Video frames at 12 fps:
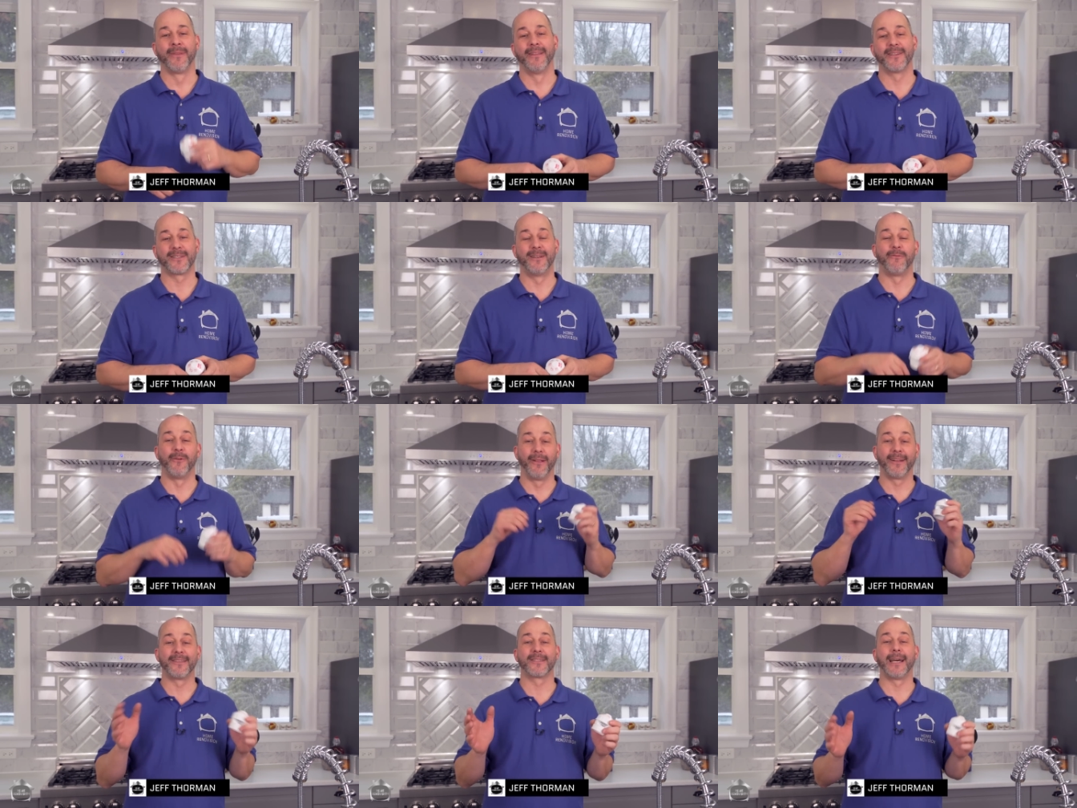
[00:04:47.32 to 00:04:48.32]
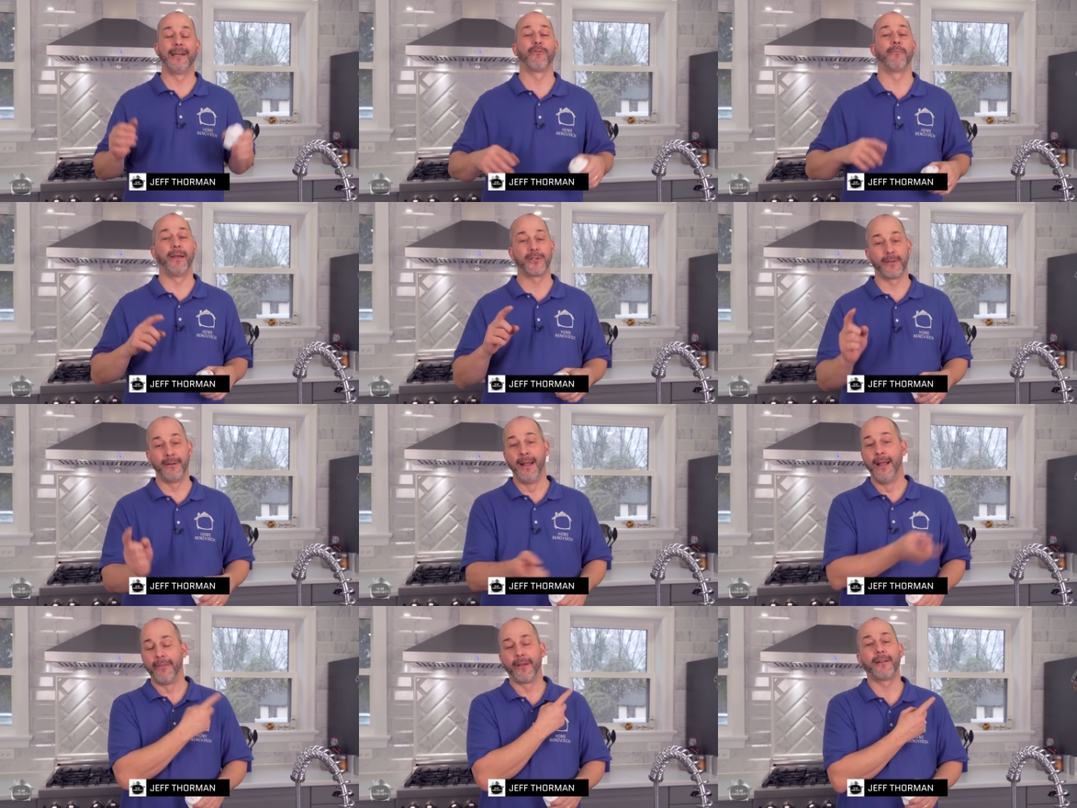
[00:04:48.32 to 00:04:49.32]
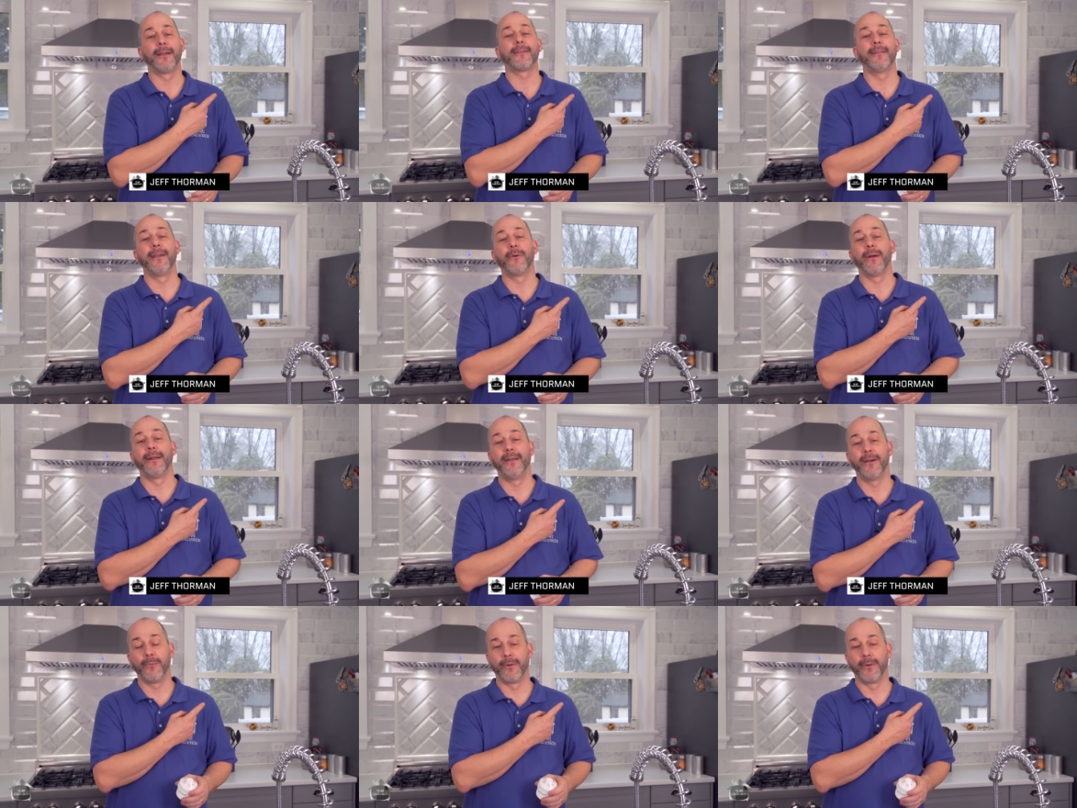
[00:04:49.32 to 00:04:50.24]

Listen, if you like this kind of information, then click the link right here.